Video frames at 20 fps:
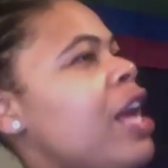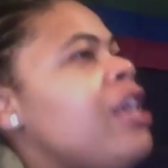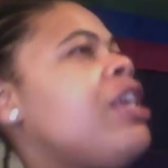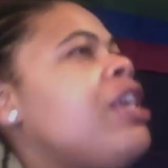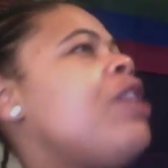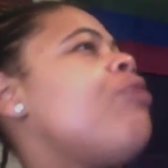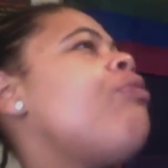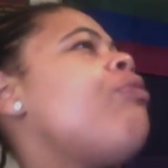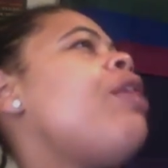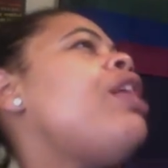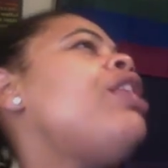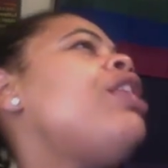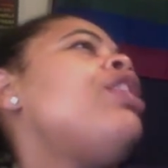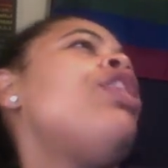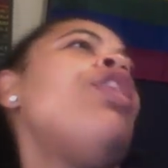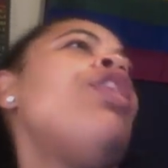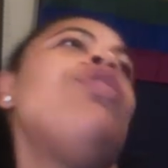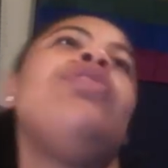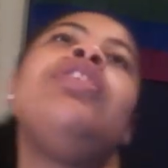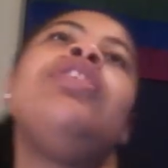get ready to
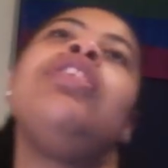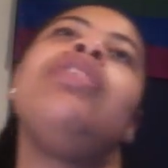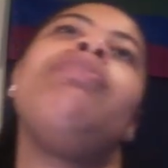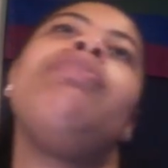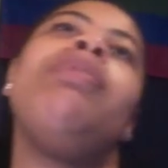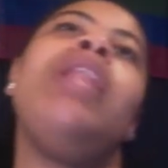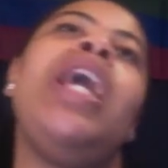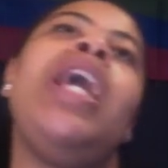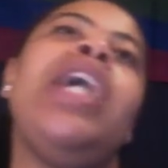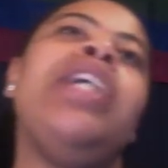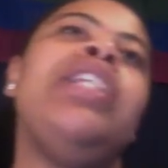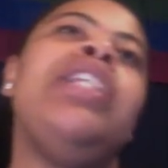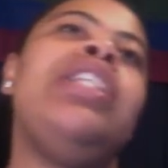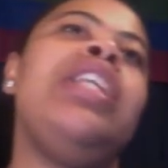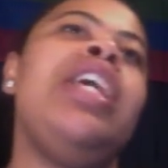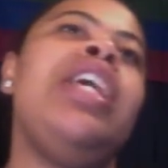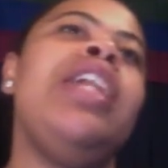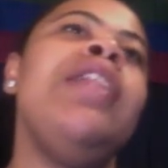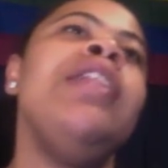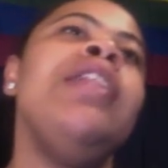go to the place
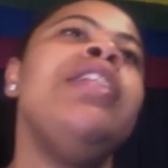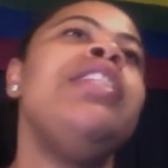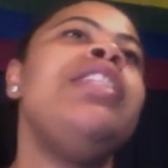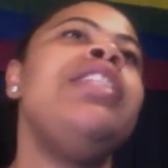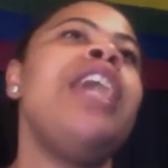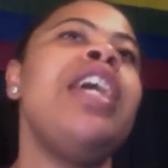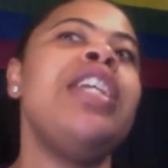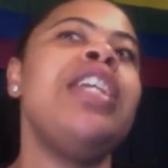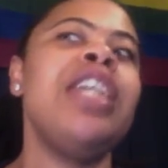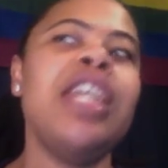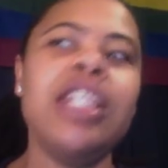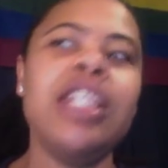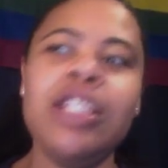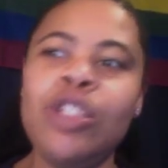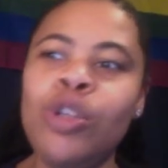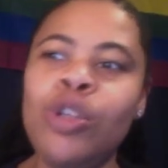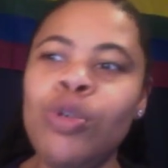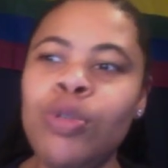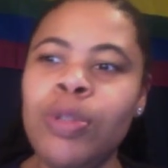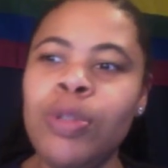and they get
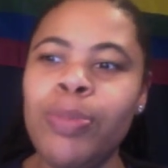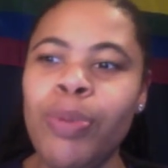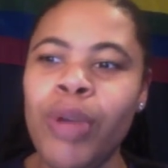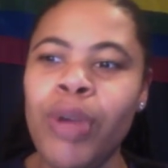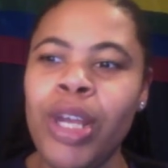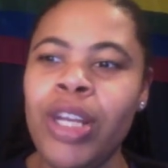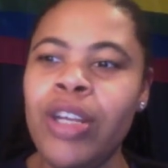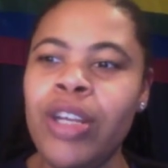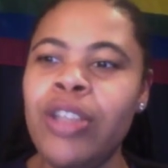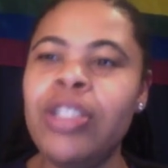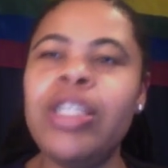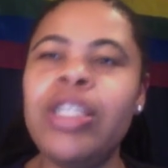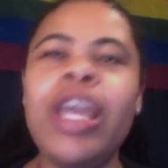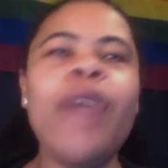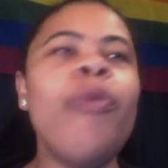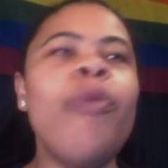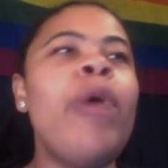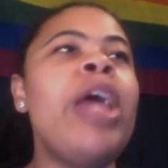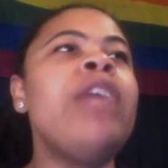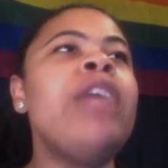two sprinters
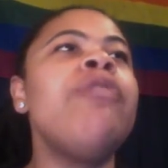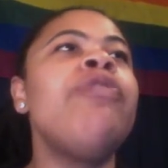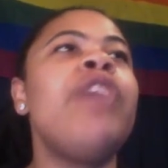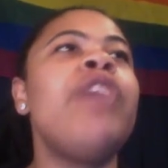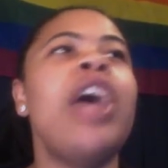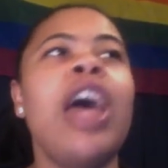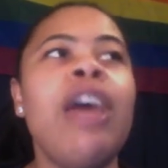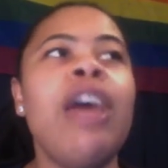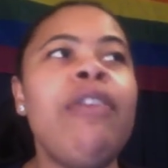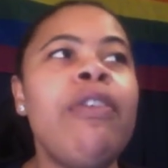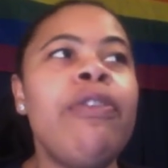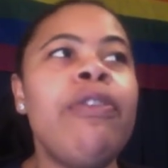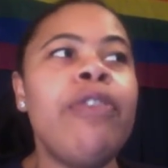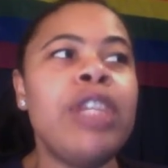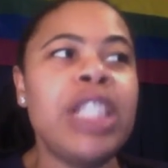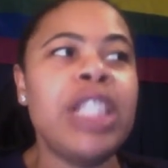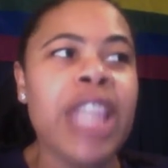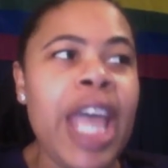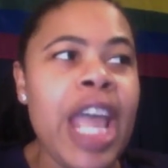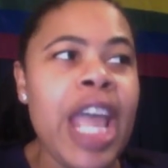they waiting forever
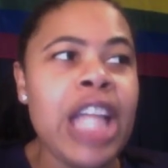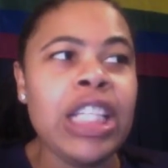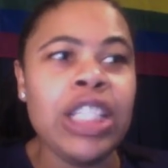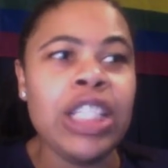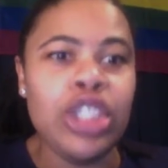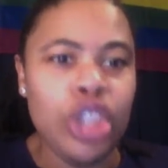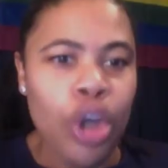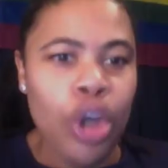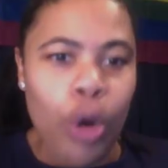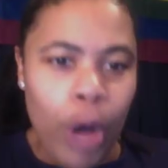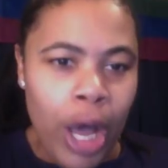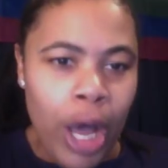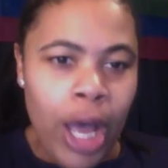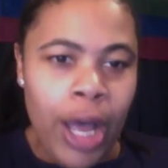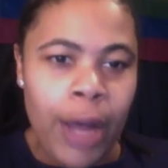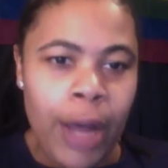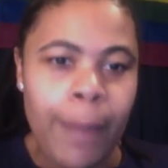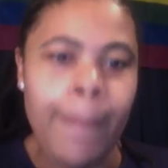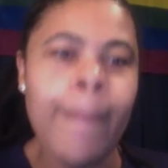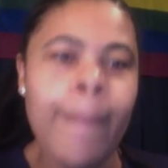for ted to show
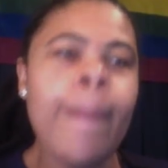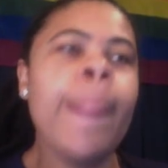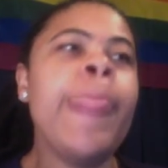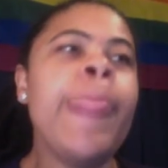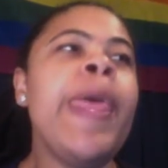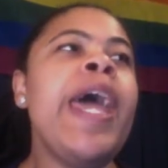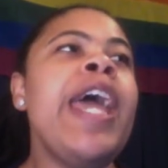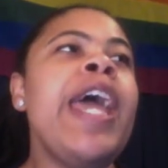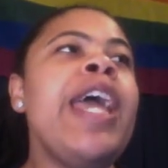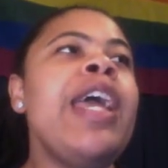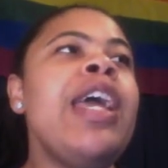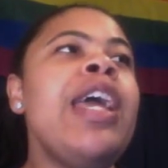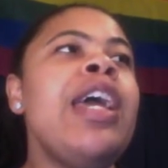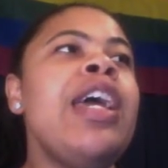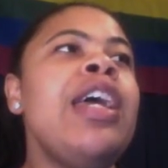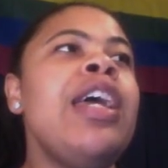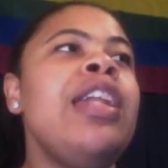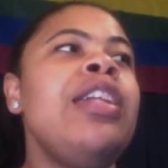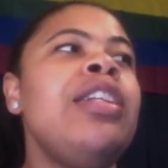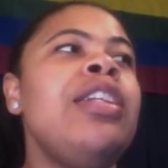up
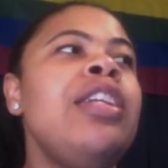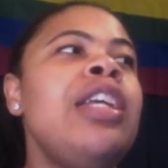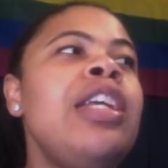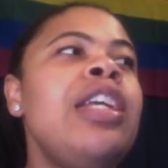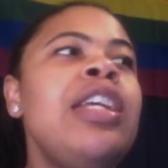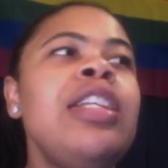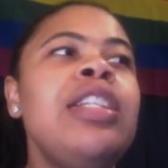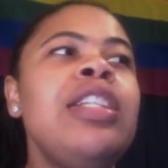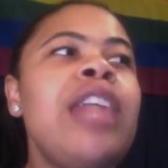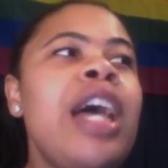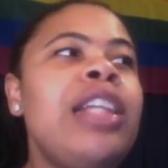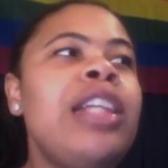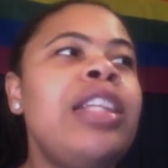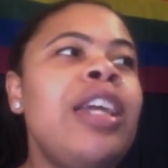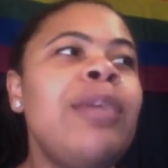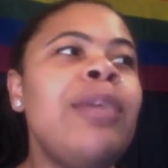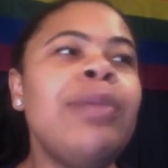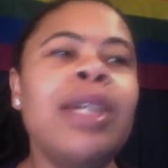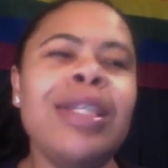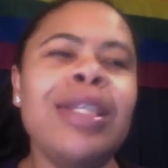and he's not
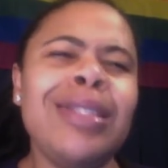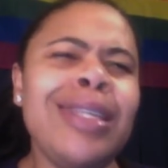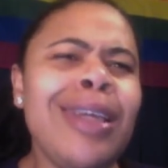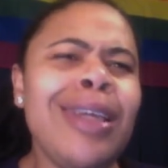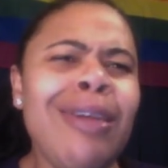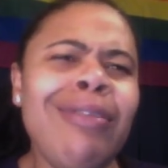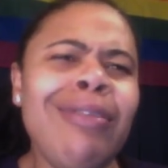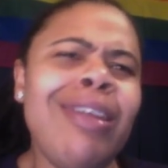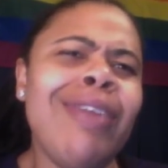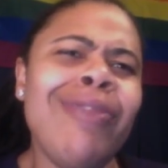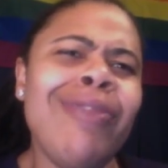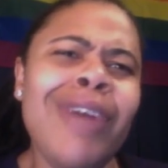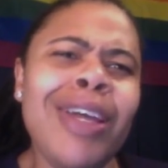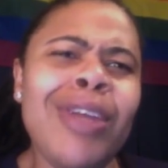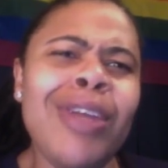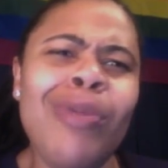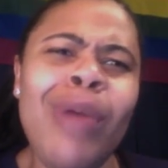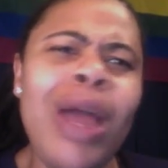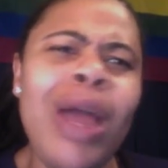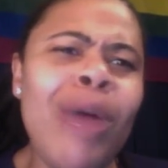there because he over there
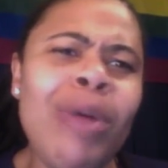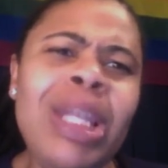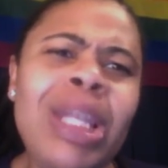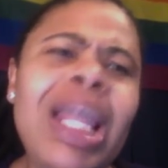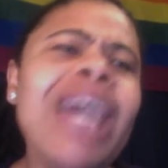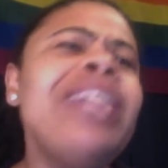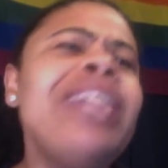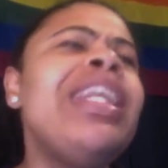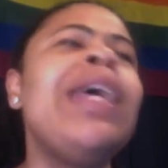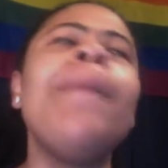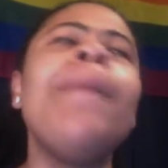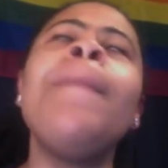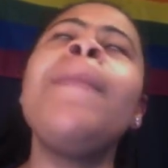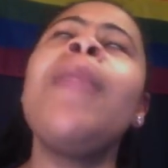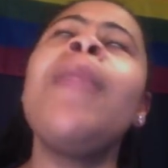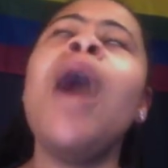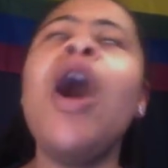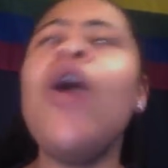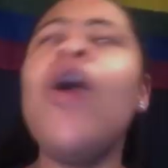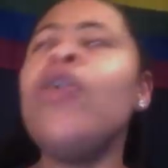fucking around with London.
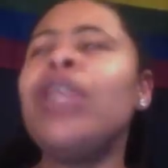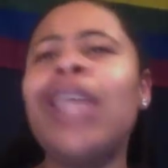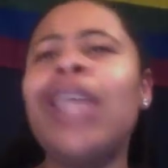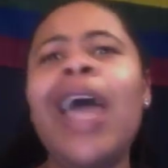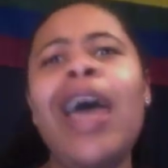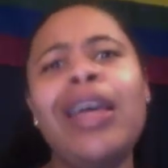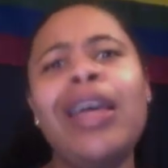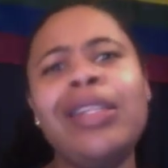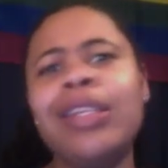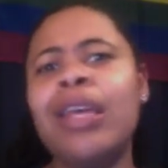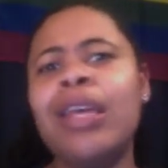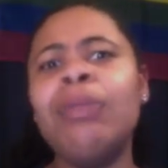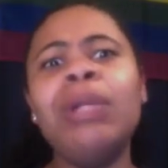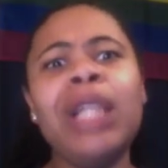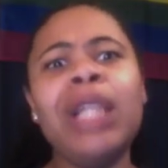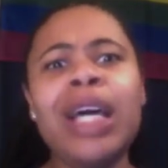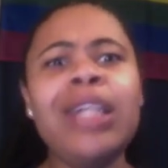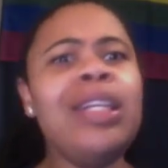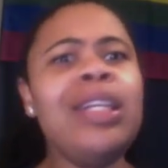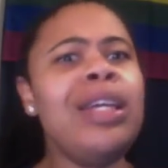Oh yes, him
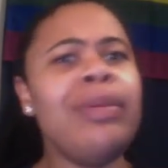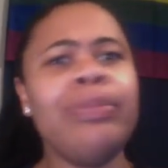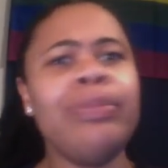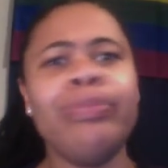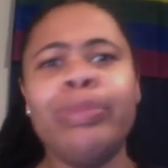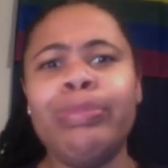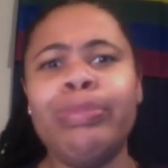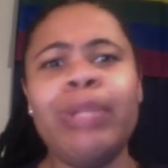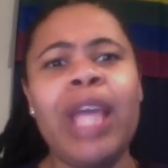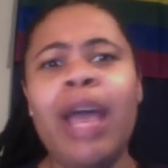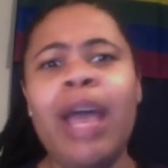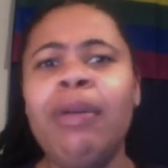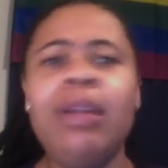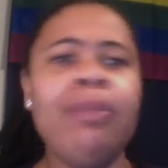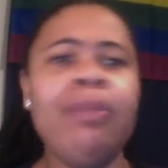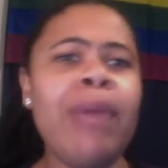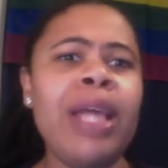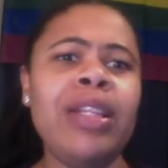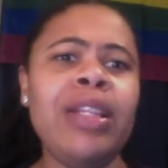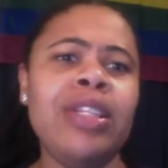and London damn
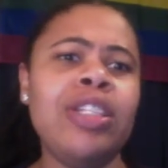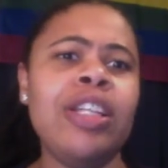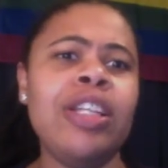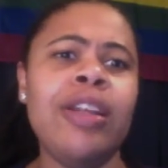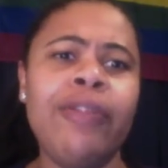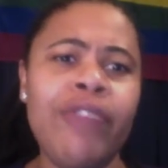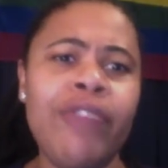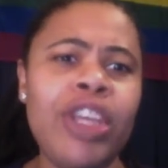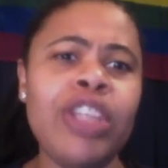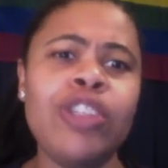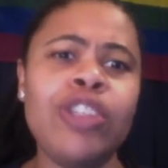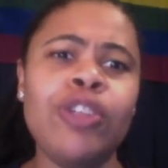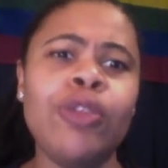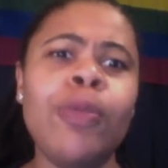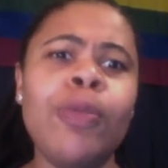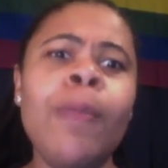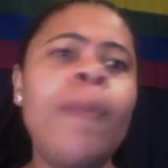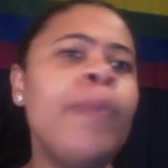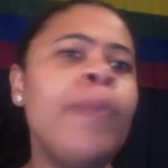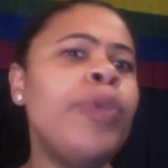it made the shit
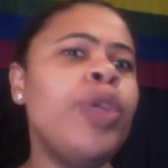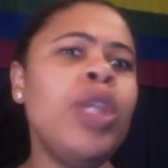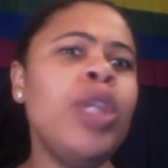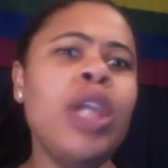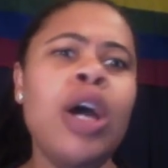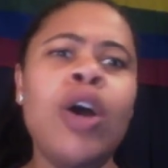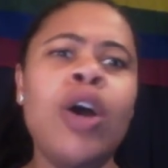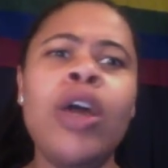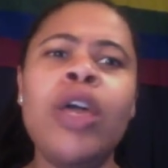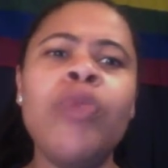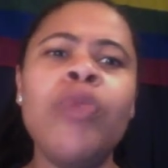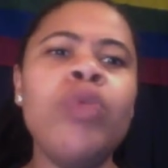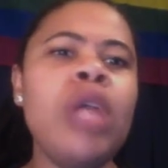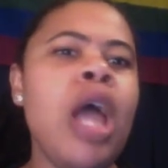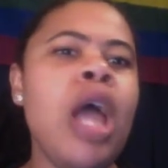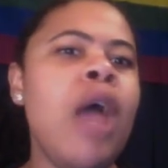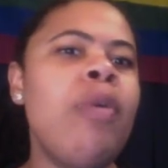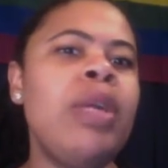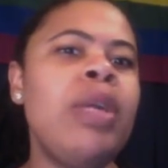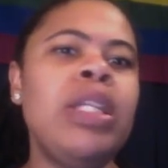official, you know, and
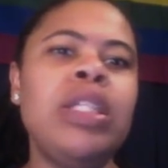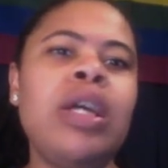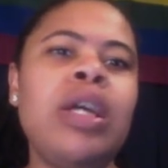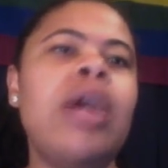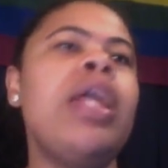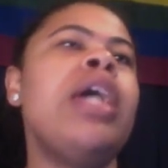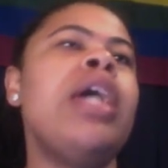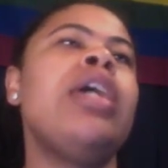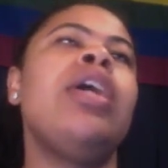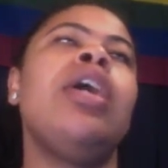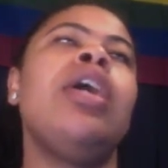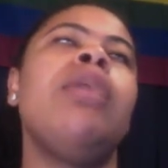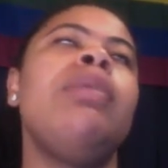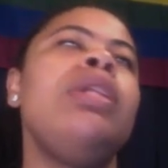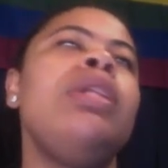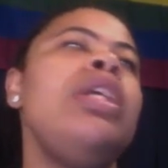we already saw that coming.